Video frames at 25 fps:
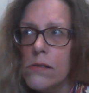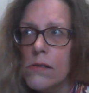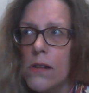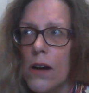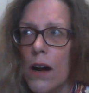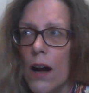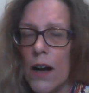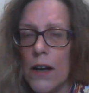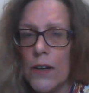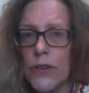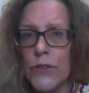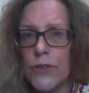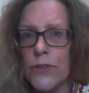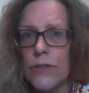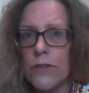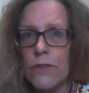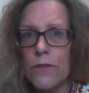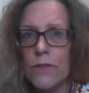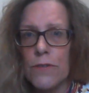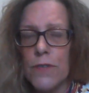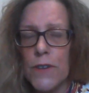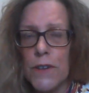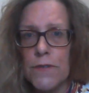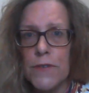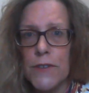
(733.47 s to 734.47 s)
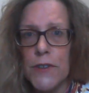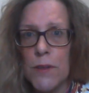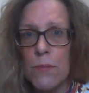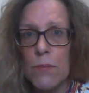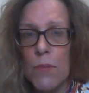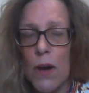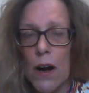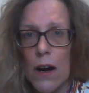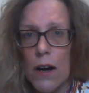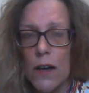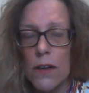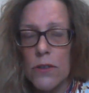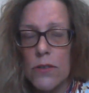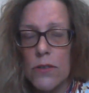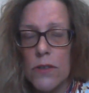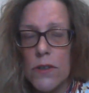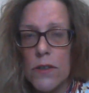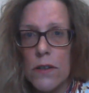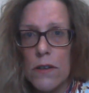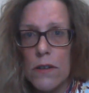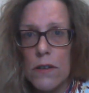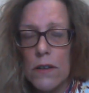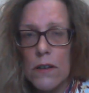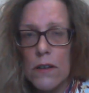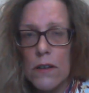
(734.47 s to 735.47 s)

one hundred fifty miles.